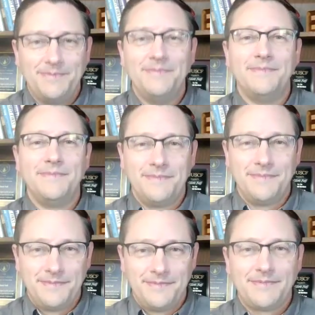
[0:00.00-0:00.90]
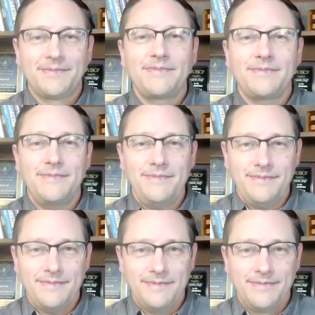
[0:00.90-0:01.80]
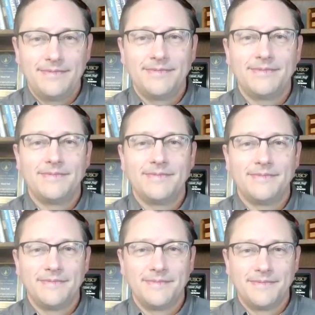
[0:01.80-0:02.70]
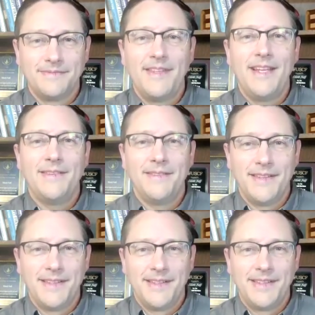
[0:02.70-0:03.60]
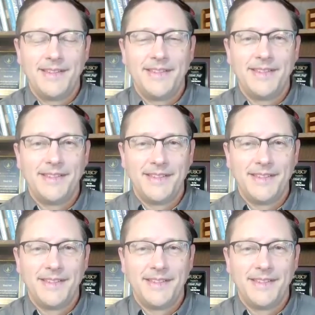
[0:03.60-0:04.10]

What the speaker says: (silent)